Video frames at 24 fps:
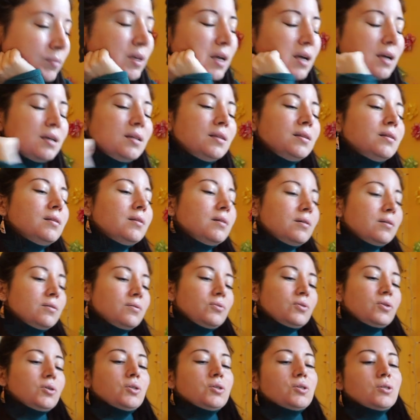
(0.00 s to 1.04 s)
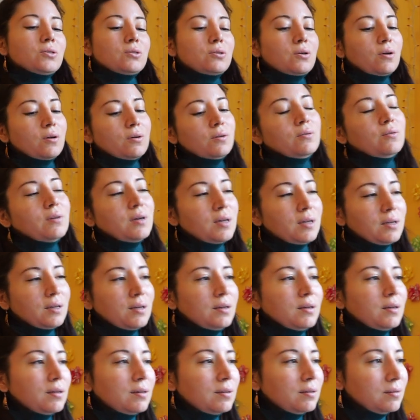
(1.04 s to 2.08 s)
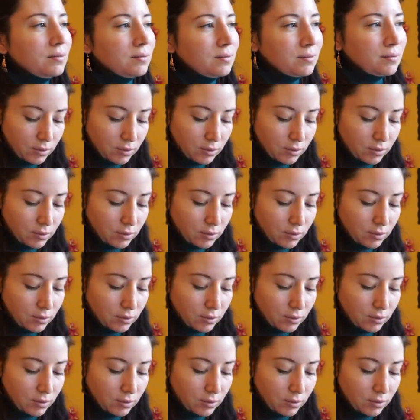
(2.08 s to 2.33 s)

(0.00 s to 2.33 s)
I love her songwriting.